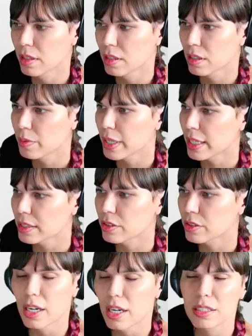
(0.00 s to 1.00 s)
We also
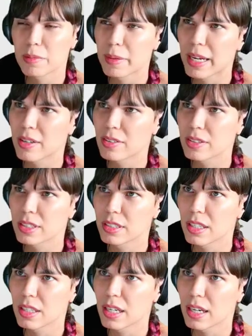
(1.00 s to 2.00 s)
talked about,
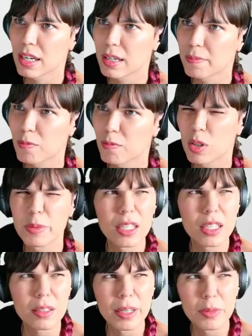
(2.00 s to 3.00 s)
what did we
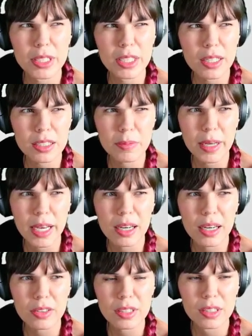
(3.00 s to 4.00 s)
talk about? We talked
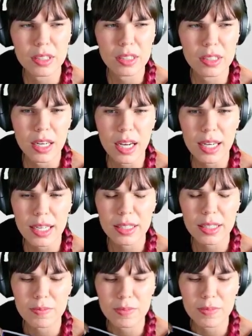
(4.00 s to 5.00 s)
about
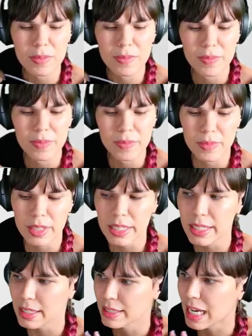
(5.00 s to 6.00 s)

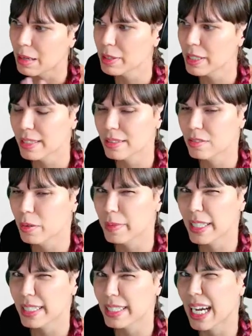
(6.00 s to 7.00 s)
the tablet. Remember
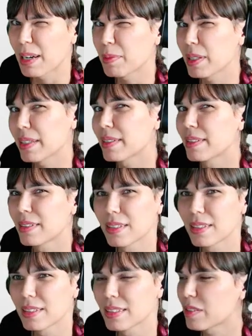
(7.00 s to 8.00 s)
the tablet?
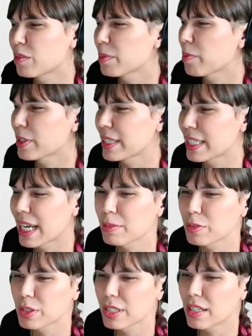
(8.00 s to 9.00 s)
Does anyone remember what the
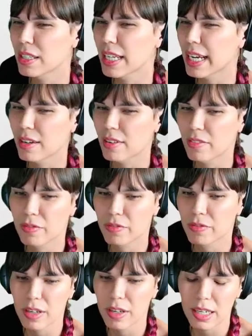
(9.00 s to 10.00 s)
tablet was called? It had
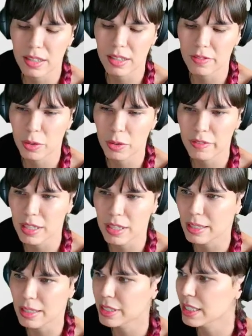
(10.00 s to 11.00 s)
4 different
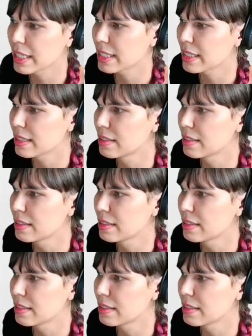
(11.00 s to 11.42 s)
languages on it.